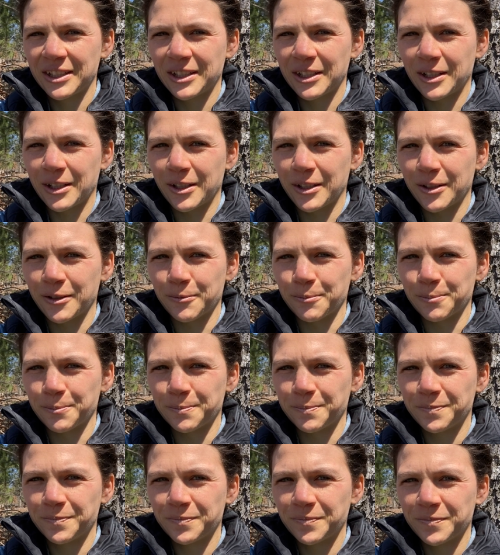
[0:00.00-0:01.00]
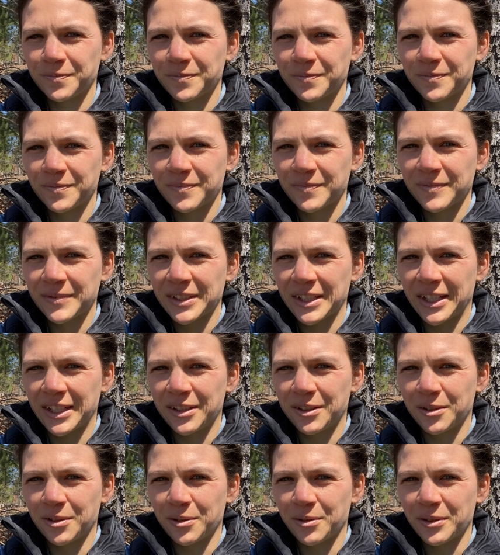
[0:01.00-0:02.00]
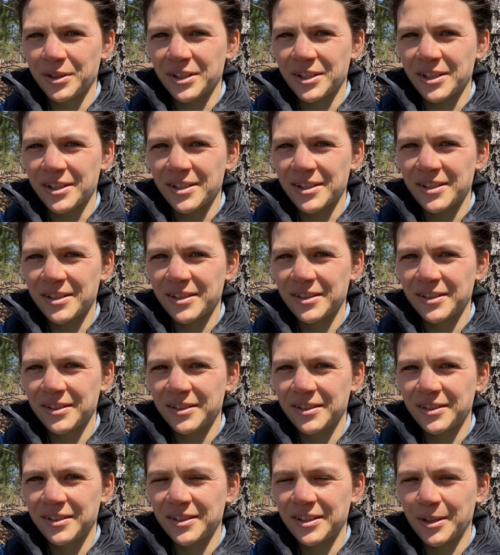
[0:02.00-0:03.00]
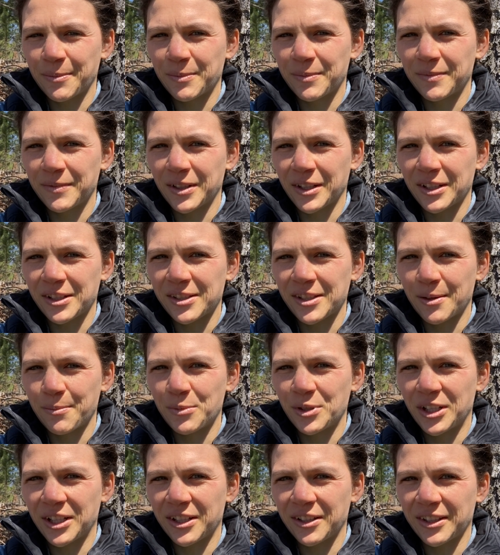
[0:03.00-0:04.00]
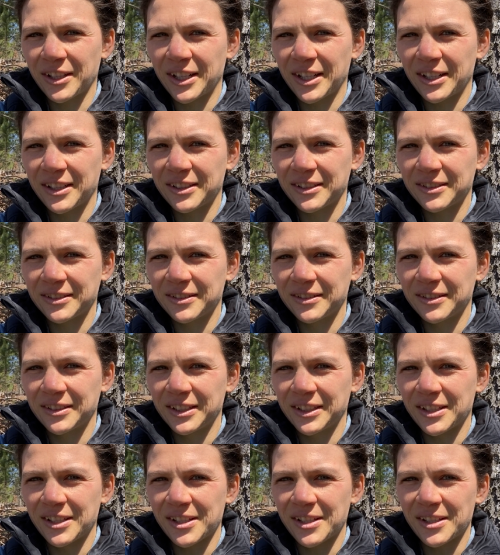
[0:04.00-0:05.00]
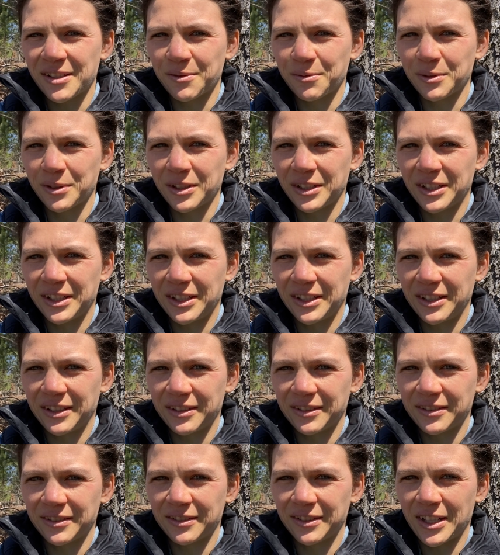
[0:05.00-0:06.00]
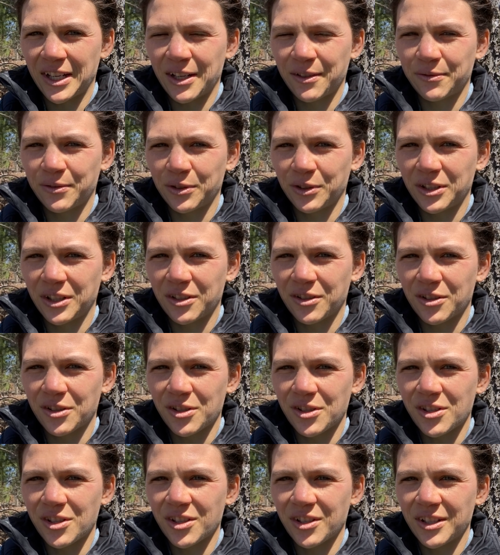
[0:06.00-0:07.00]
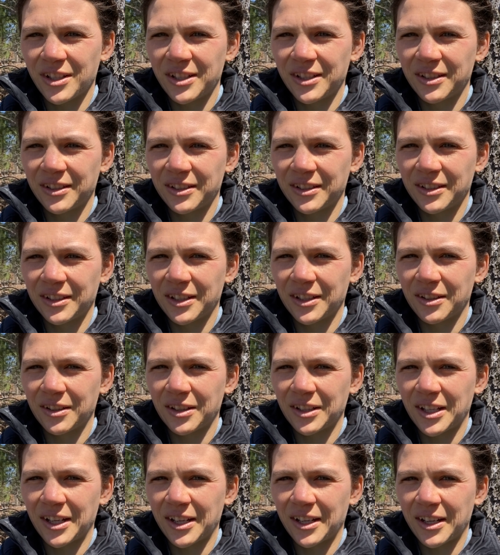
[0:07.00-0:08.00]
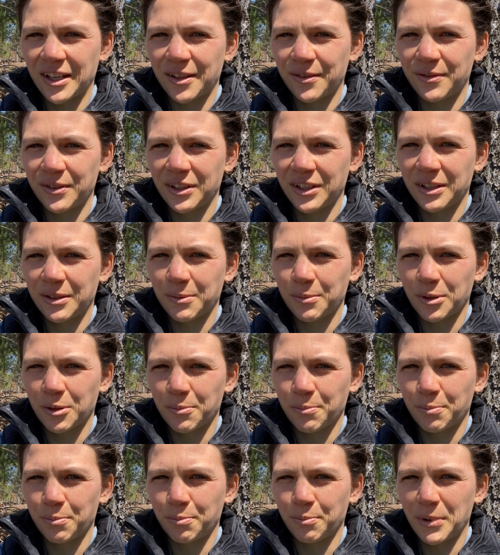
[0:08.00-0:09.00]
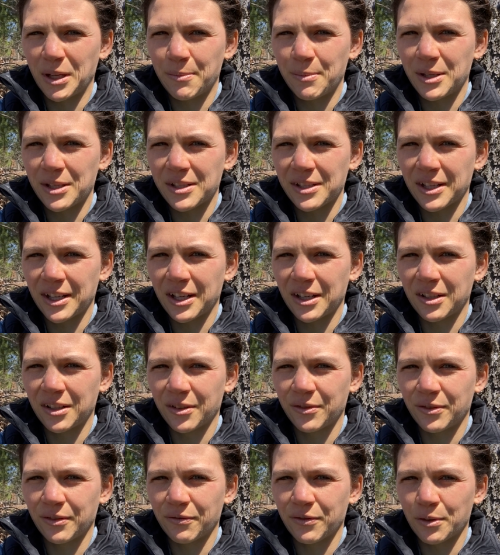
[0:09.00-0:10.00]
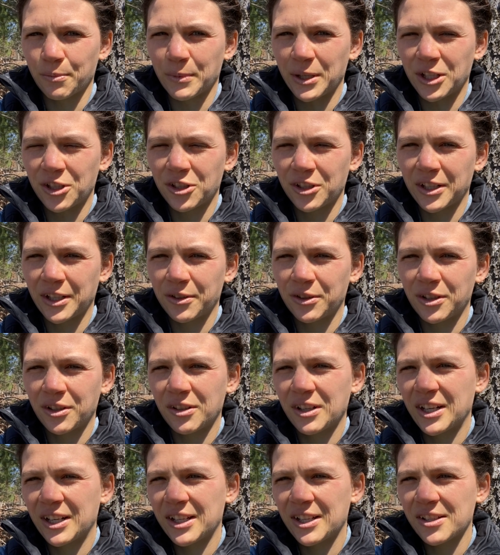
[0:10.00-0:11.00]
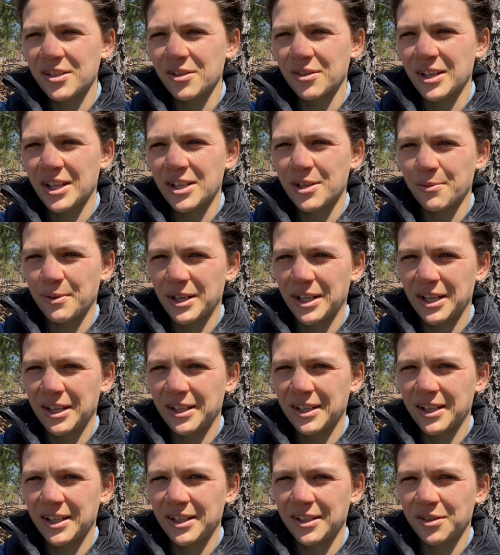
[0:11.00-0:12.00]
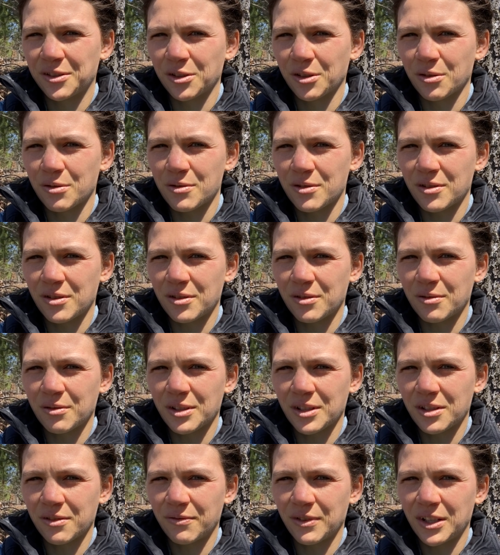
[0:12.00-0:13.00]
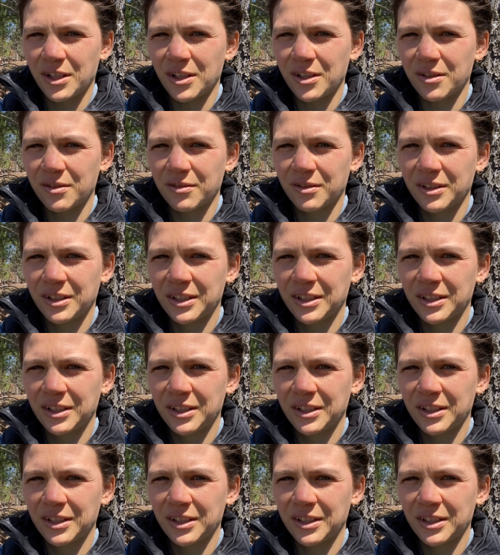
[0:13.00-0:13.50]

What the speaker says: I know this is a subject that is really not fully understood, and I feel like there maybe is not enough information out there on it, so that's why I chose to do this video.